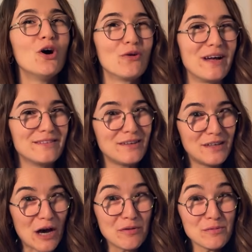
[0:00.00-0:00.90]
Alright,
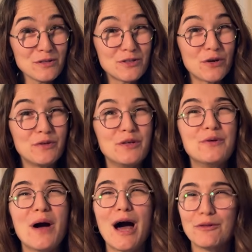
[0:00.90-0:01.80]
now I will show
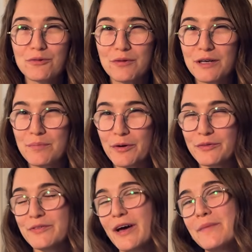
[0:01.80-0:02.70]
you how to create a
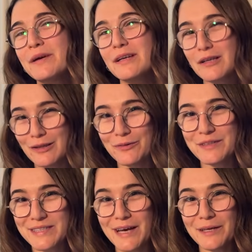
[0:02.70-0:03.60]
prototype in Claude
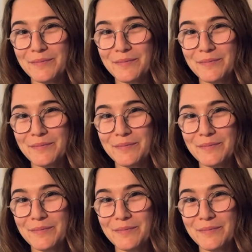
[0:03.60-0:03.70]
Design.